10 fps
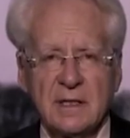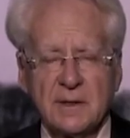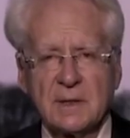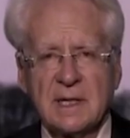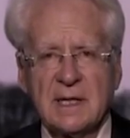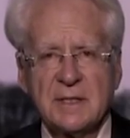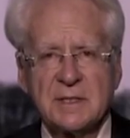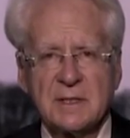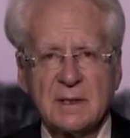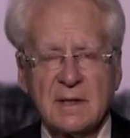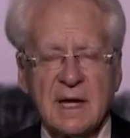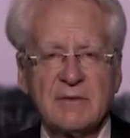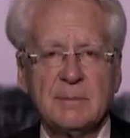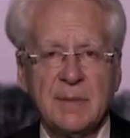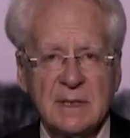in another case, the
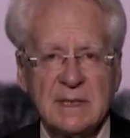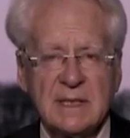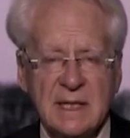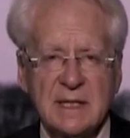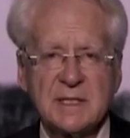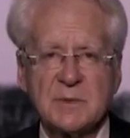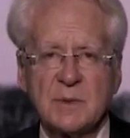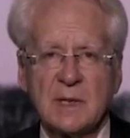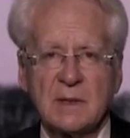Klayman Bundy case,